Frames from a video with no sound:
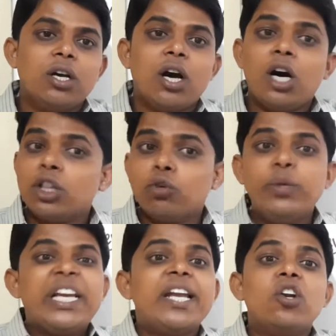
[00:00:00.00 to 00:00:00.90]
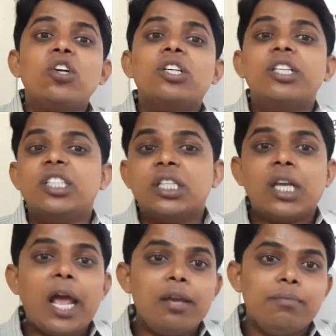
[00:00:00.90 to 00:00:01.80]
Although we cannot
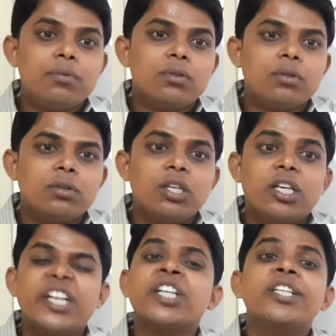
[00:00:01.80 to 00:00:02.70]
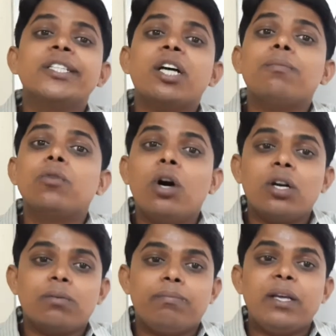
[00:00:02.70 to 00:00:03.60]
describe the greatness of
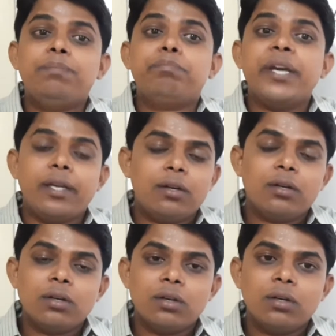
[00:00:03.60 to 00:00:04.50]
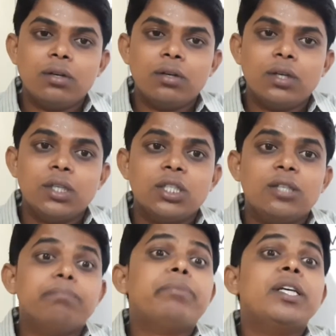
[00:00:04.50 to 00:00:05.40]
God by pen,
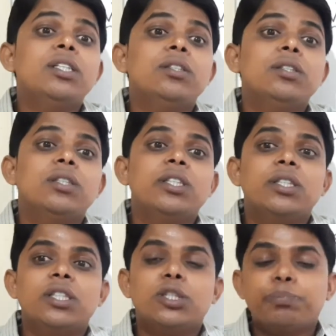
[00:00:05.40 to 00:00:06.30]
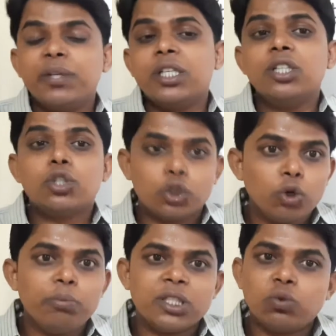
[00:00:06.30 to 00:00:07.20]
by speaking
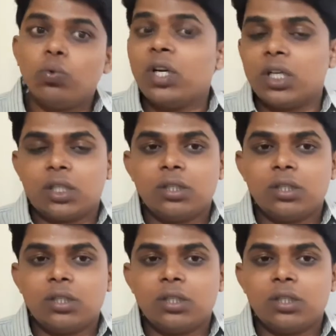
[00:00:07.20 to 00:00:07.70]
so much word,